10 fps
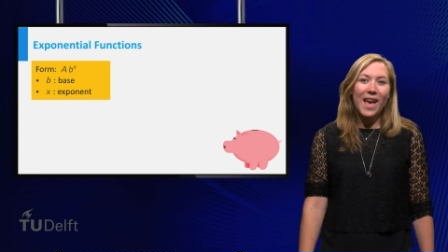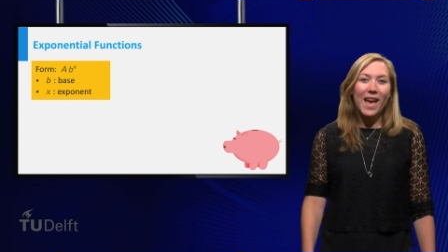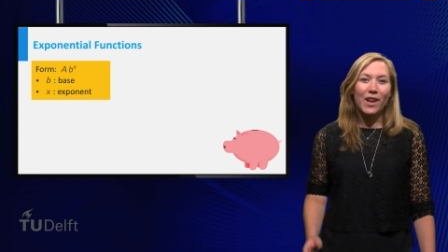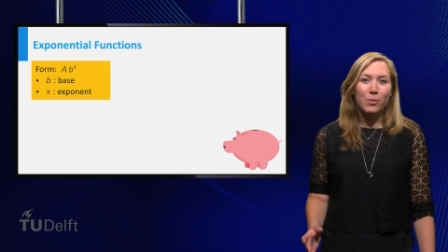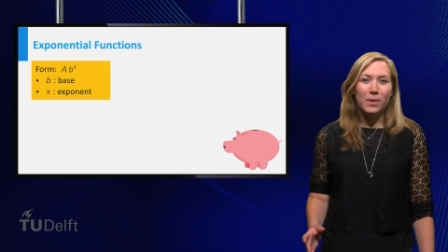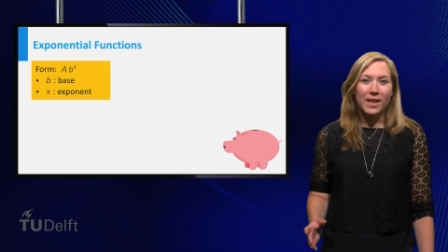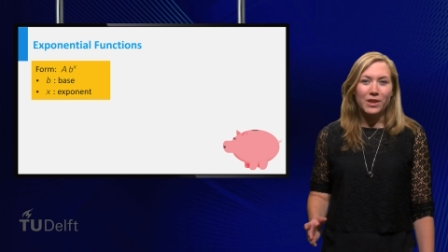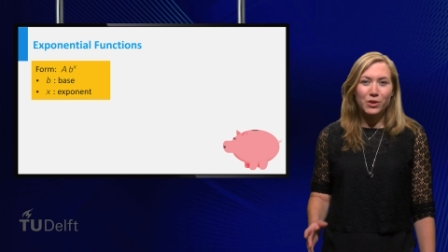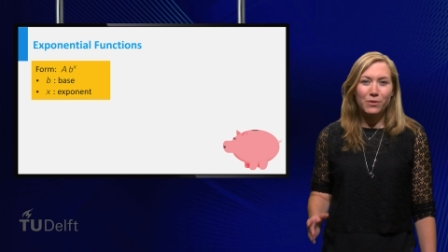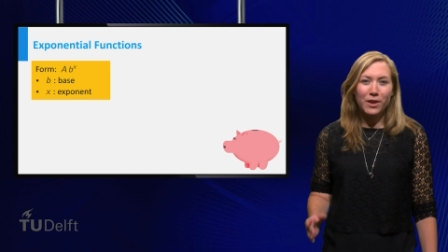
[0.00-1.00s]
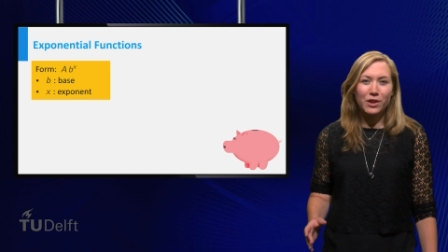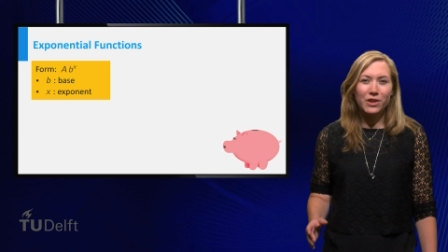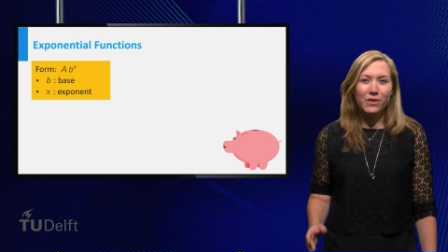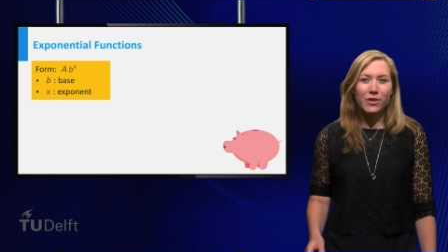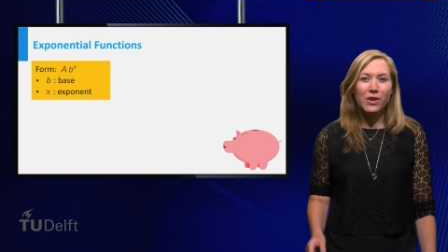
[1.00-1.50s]
Exponential
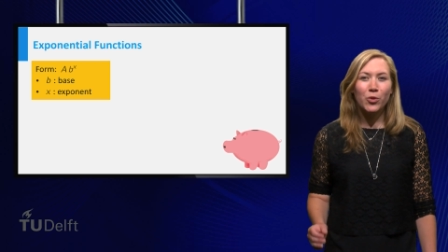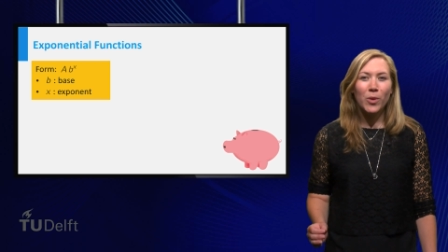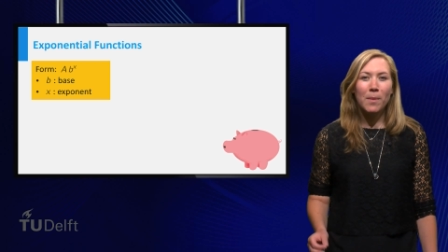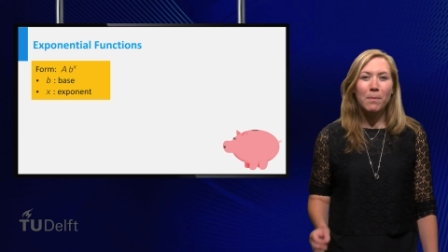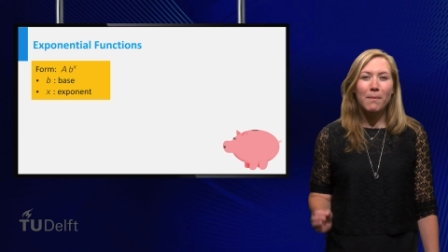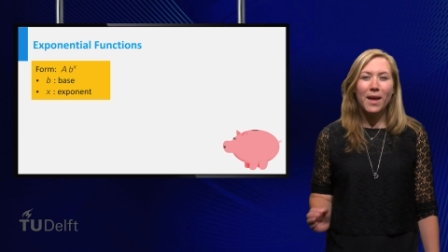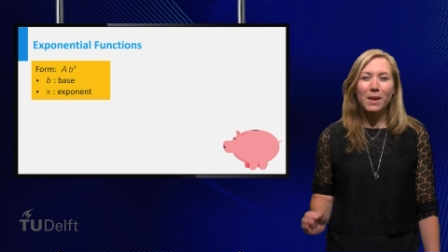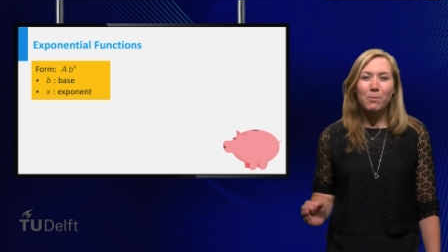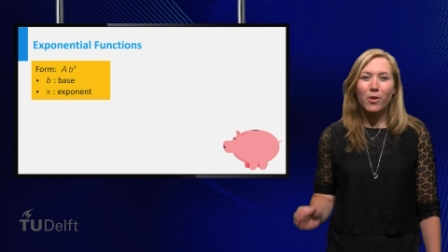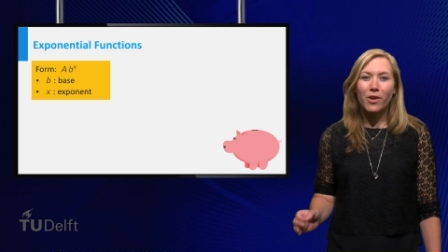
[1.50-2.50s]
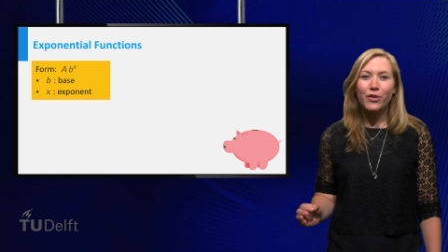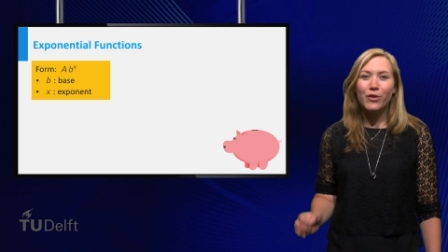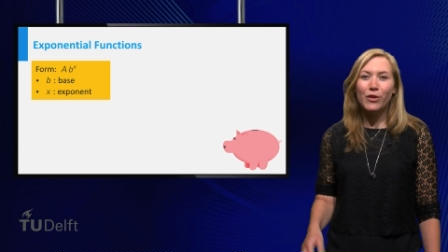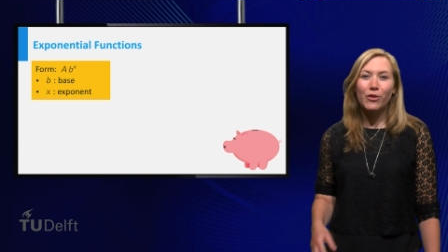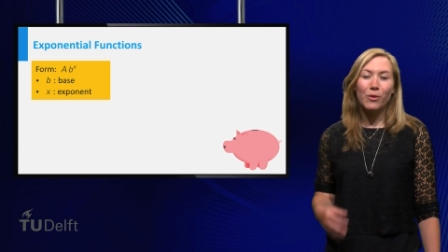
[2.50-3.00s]
functions describe many
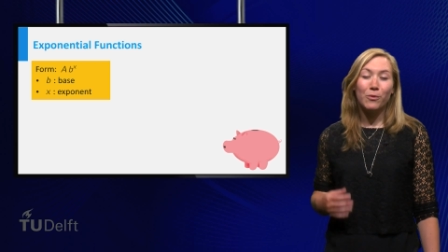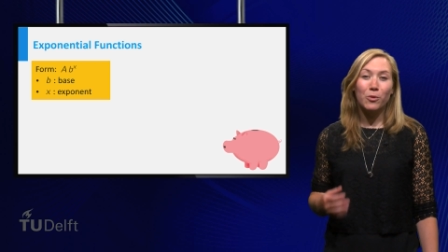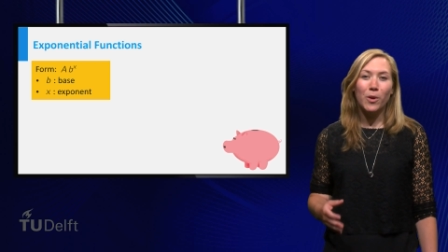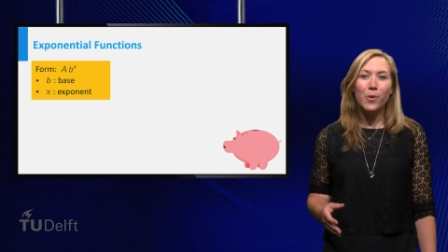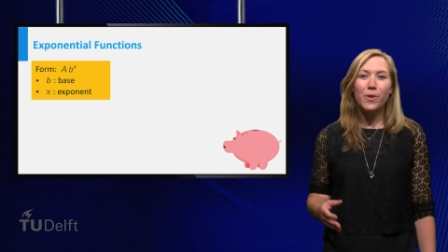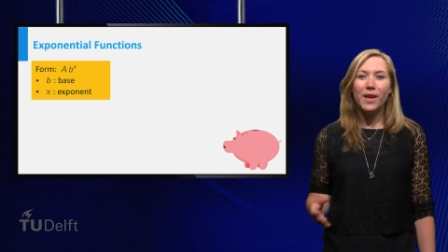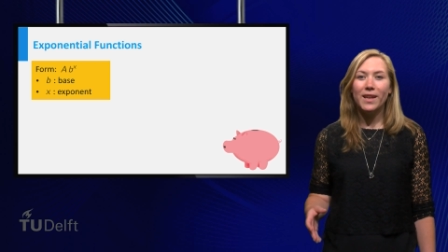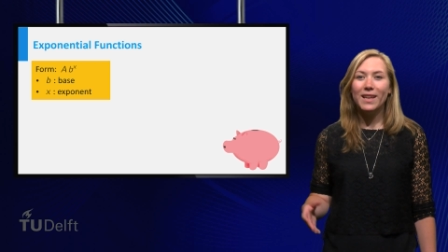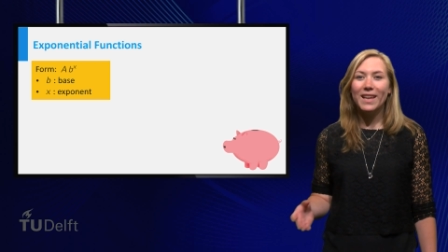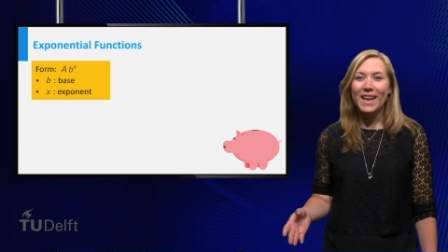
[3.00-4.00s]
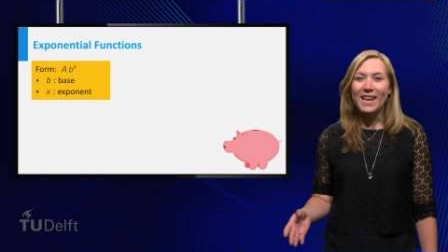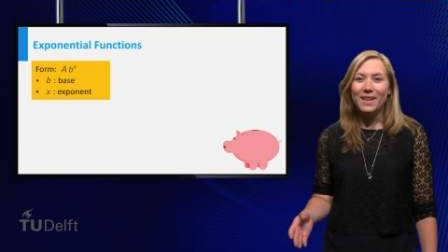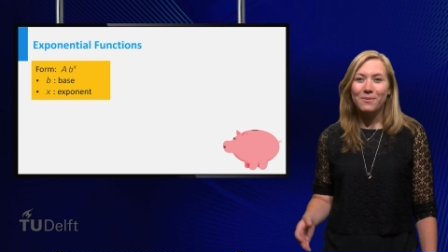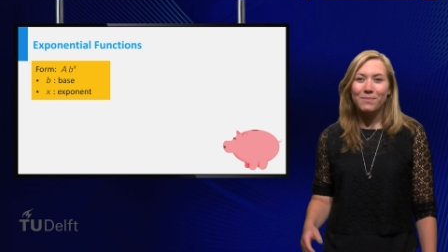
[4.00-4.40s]
processes of growth and decay.